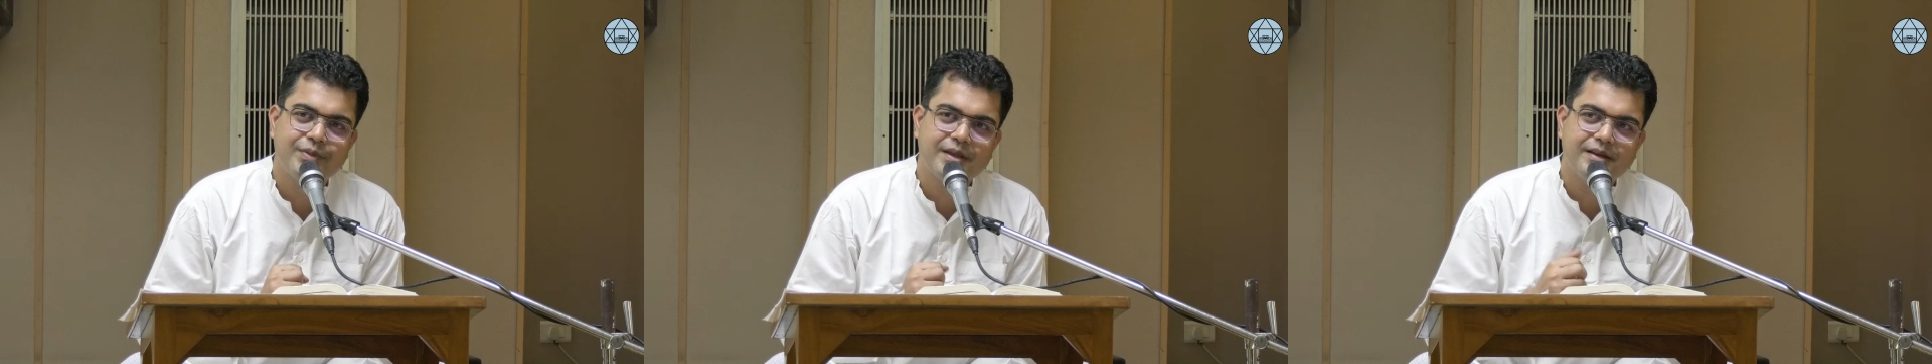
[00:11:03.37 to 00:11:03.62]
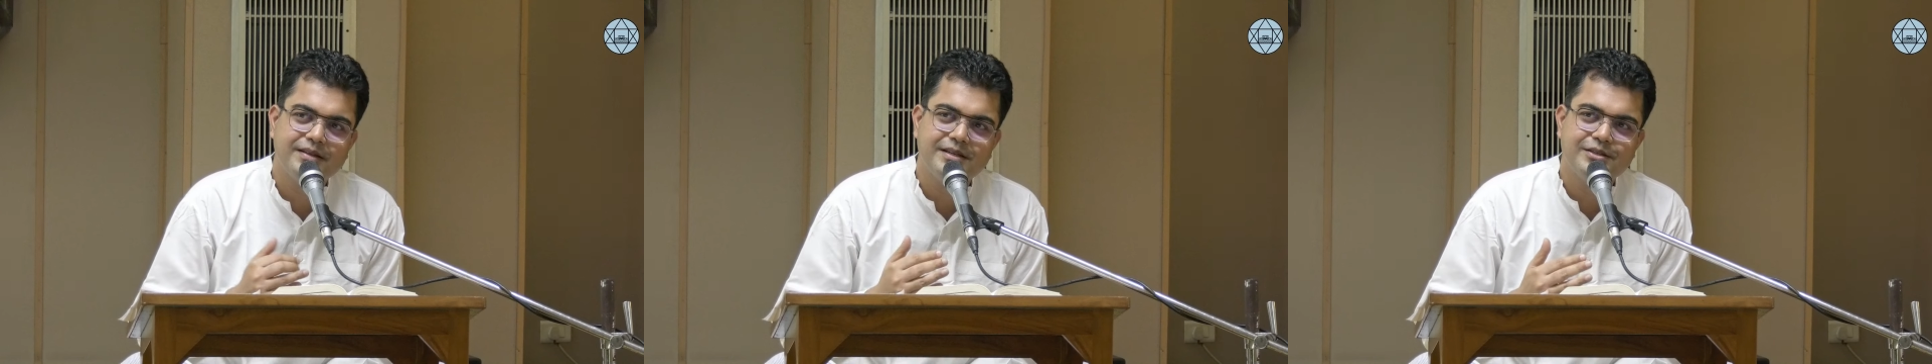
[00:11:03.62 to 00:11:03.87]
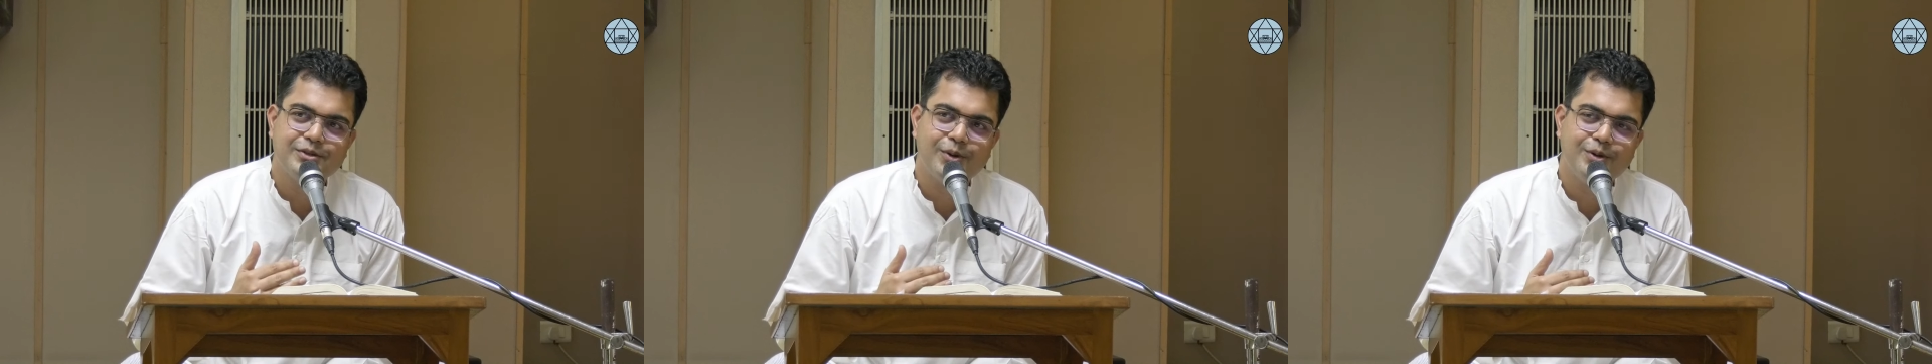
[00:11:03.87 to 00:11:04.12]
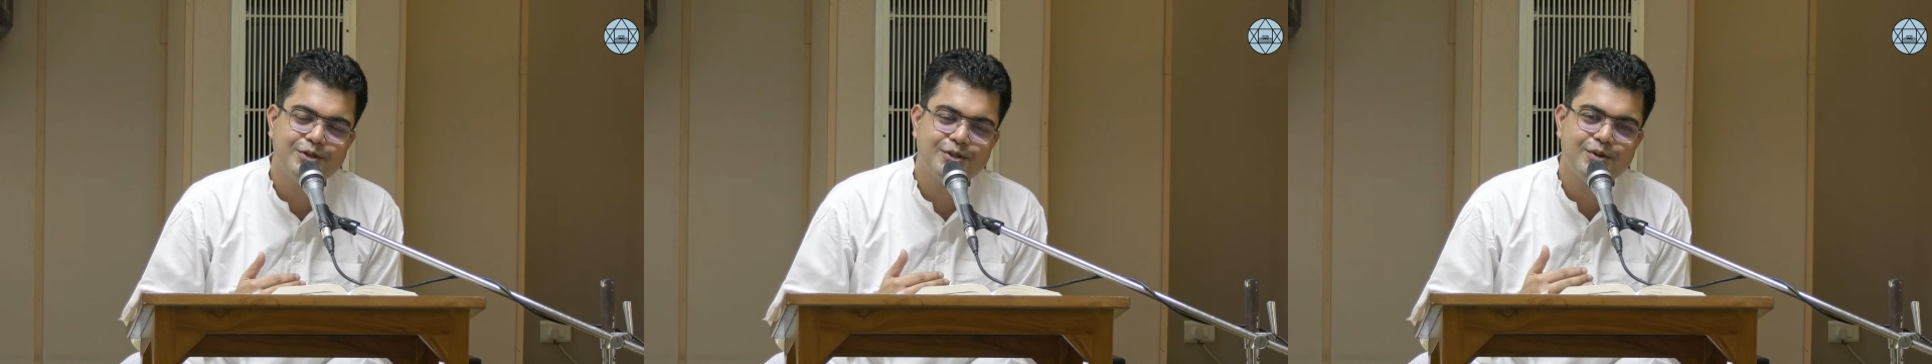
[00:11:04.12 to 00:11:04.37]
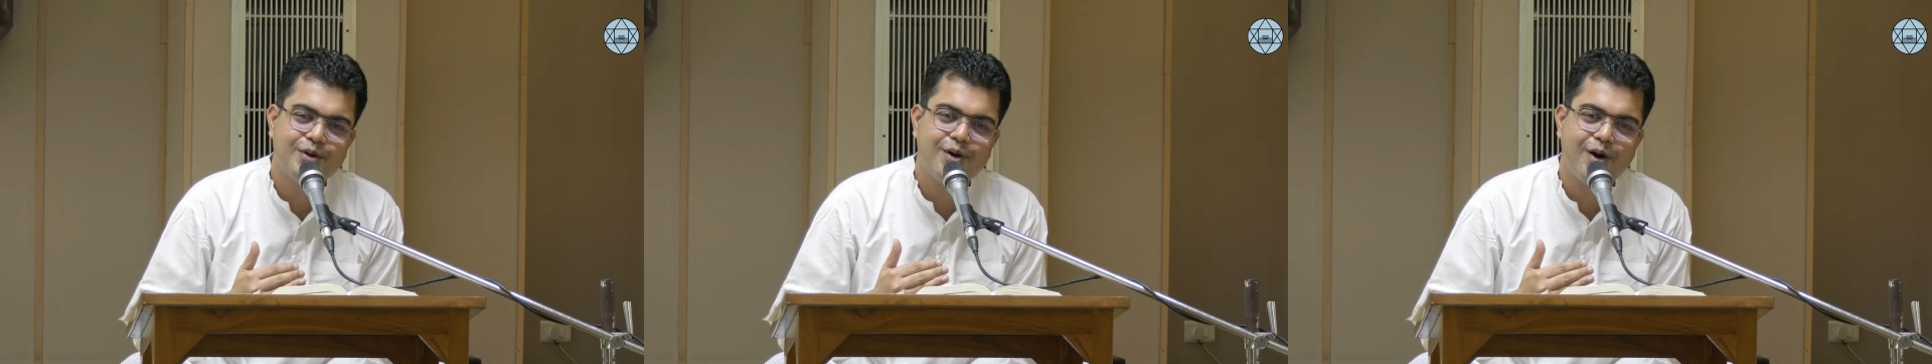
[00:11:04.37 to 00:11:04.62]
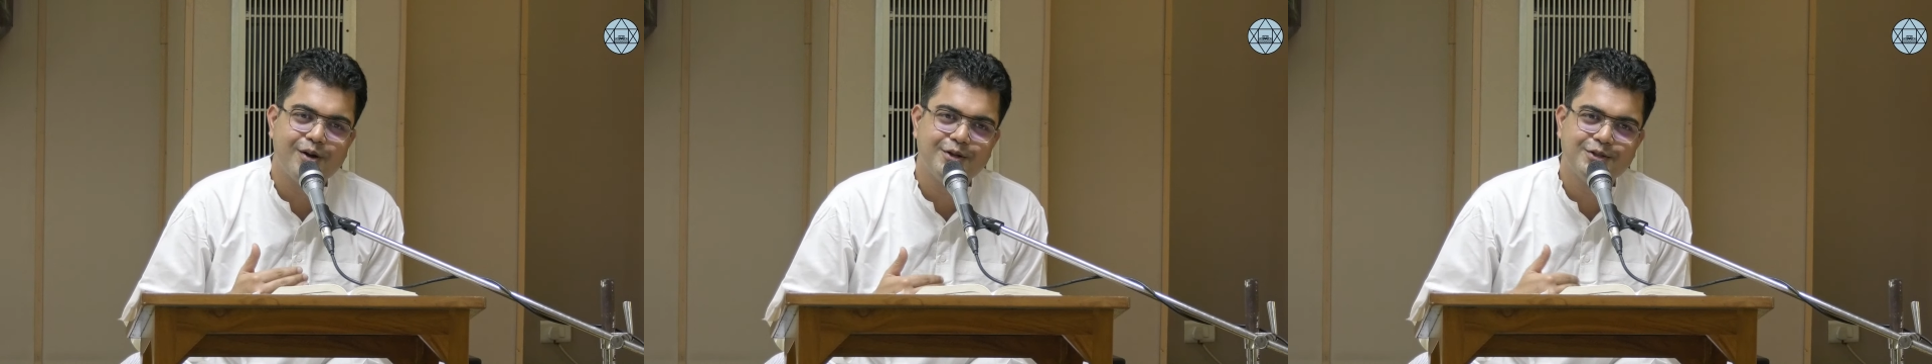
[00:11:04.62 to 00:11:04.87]
there is also a
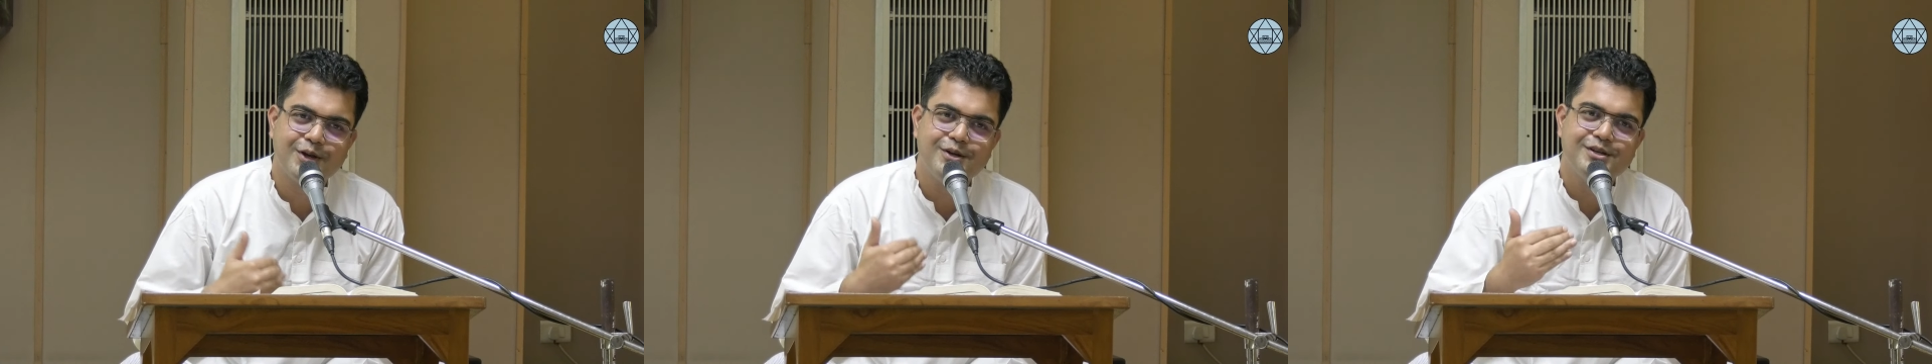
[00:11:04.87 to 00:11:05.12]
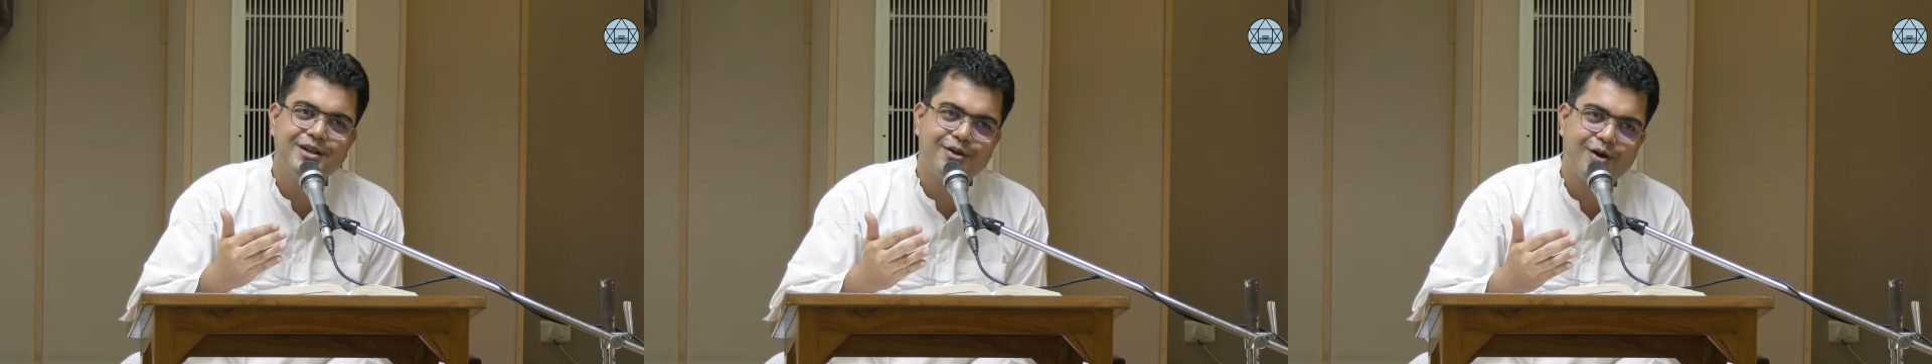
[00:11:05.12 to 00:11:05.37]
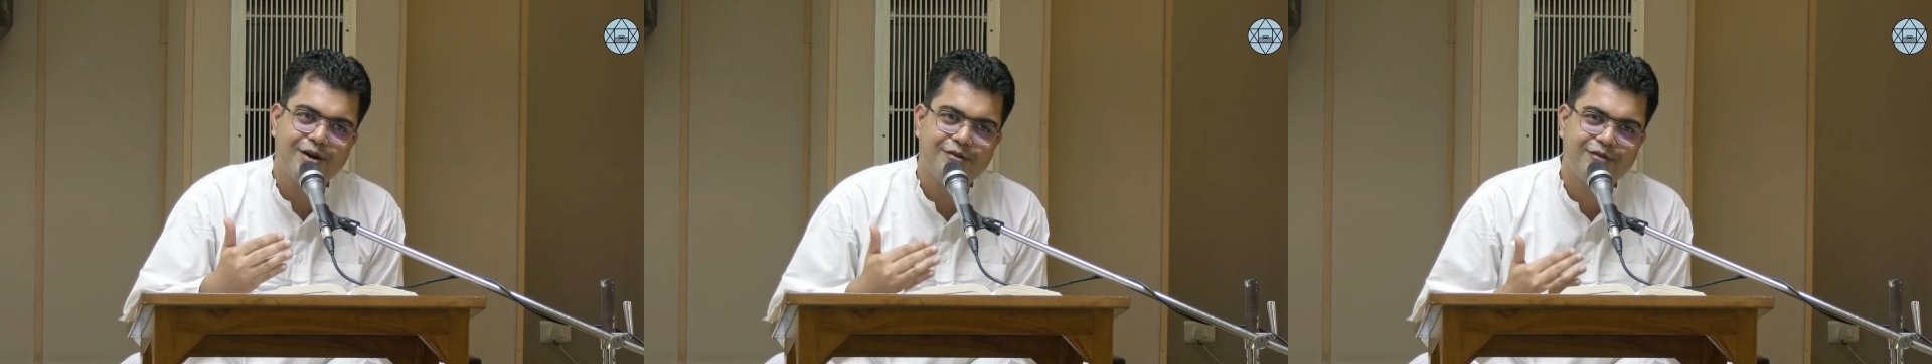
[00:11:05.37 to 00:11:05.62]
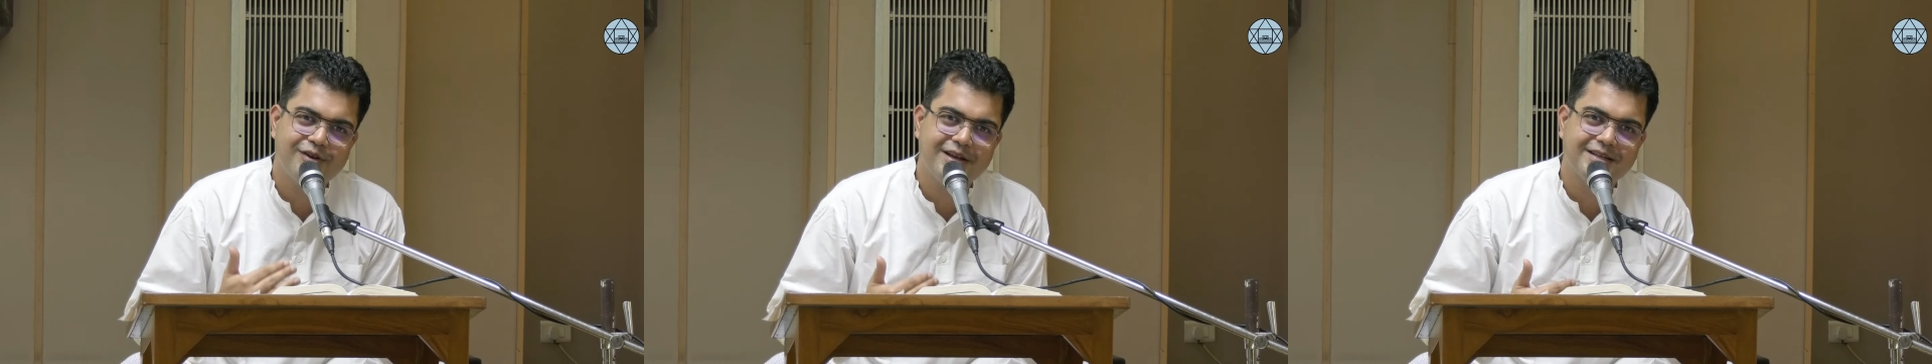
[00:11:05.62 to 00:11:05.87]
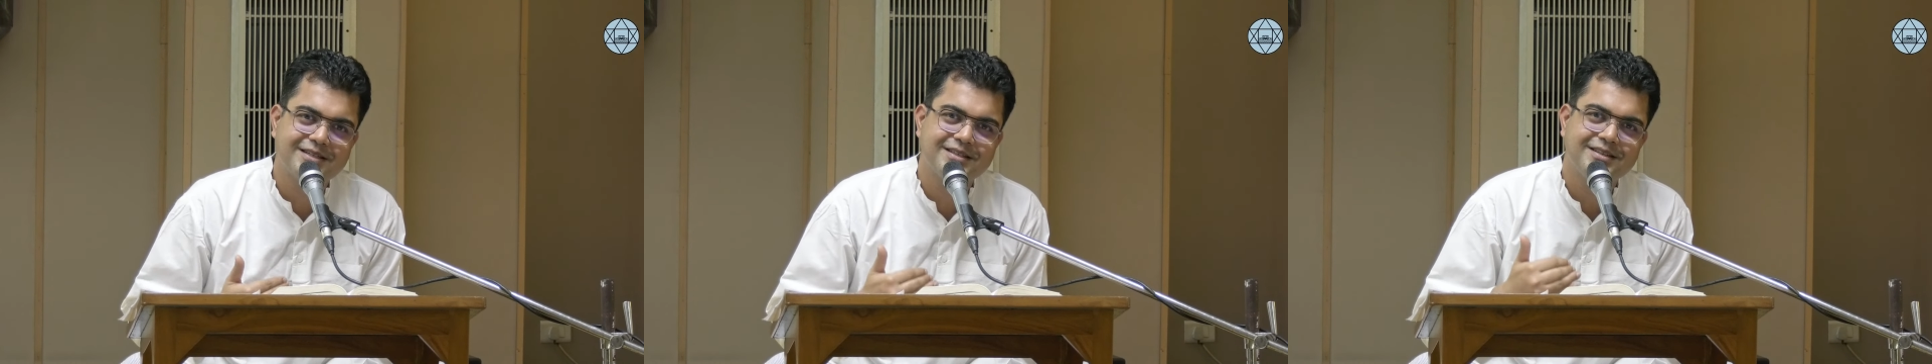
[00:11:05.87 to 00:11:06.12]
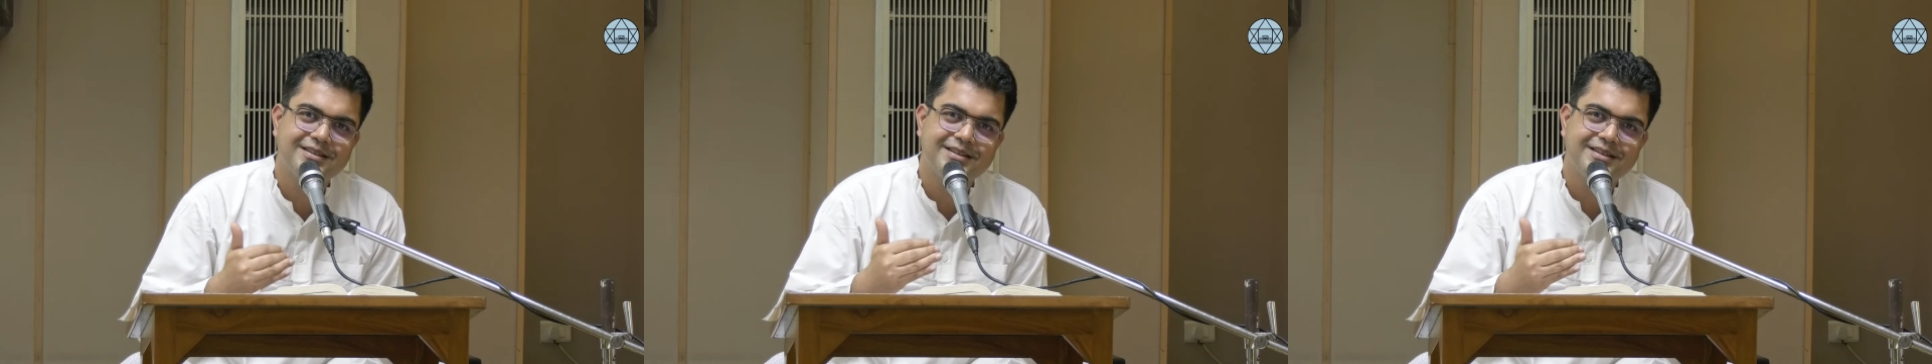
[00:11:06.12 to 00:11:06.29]
horizontal conflict